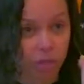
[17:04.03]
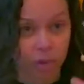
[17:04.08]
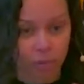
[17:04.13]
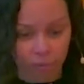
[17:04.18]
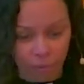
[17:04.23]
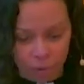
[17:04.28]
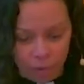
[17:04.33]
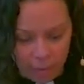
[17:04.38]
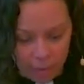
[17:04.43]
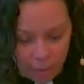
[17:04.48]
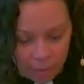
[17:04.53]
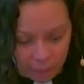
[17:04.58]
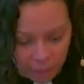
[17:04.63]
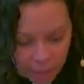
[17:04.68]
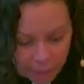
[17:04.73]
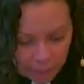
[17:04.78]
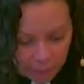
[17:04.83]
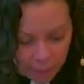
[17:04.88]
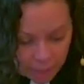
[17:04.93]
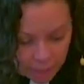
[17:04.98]
okay, sure
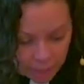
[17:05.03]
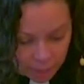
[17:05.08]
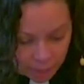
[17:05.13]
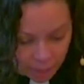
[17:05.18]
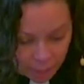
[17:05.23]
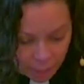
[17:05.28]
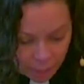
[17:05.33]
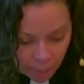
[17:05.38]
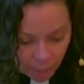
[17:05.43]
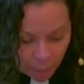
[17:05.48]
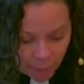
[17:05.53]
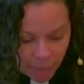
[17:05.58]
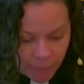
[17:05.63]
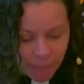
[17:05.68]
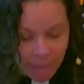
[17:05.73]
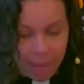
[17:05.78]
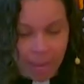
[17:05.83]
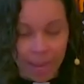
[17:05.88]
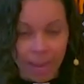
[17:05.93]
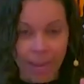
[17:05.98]
footed, unlikely to
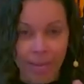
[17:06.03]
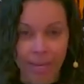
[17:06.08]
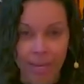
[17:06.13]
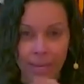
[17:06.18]
stumble.